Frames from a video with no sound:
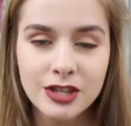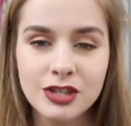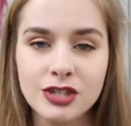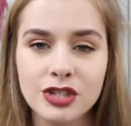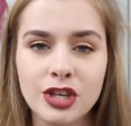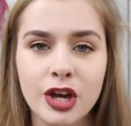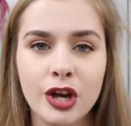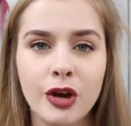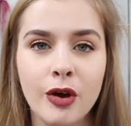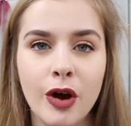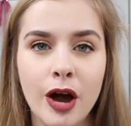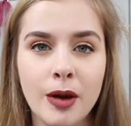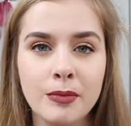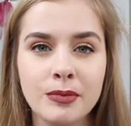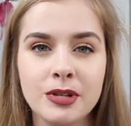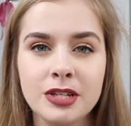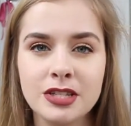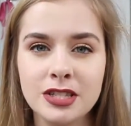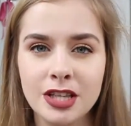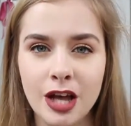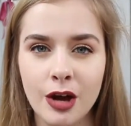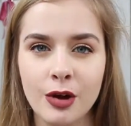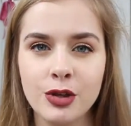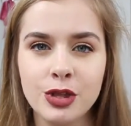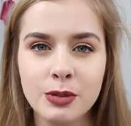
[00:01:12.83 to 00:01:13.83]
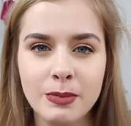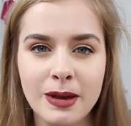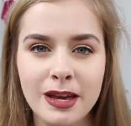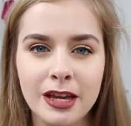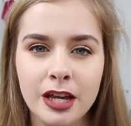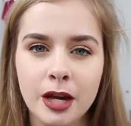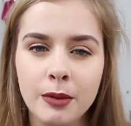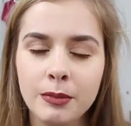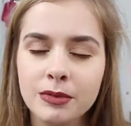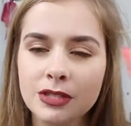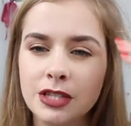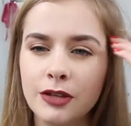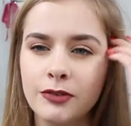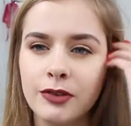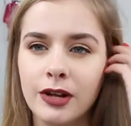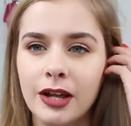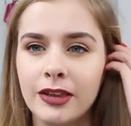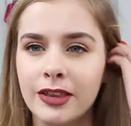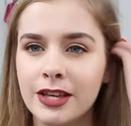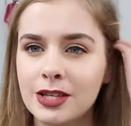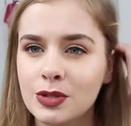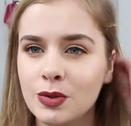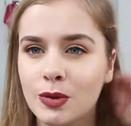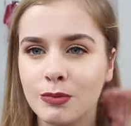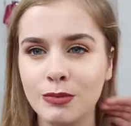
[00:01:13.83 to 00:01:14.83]
So I'm going to start with the makeup because I feel like
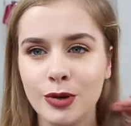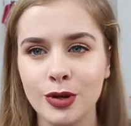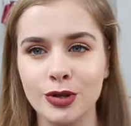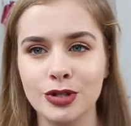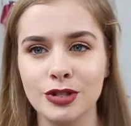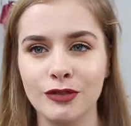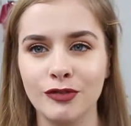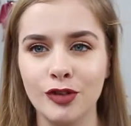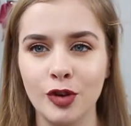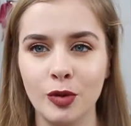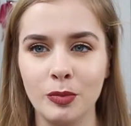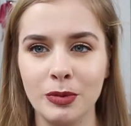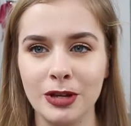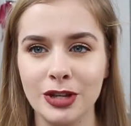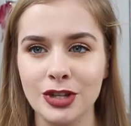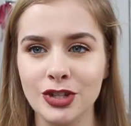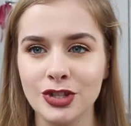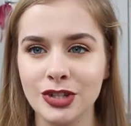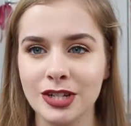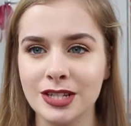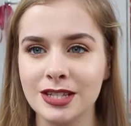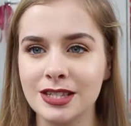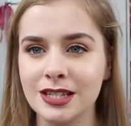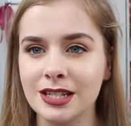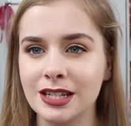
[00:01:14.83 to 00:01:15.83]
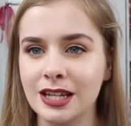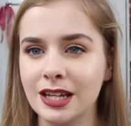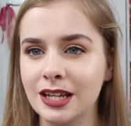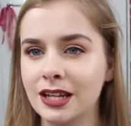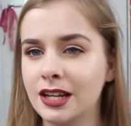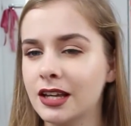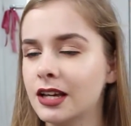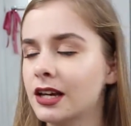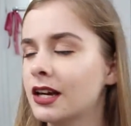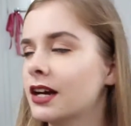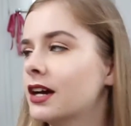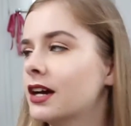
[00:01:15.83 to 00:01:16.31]
that's what most of you will be interested in.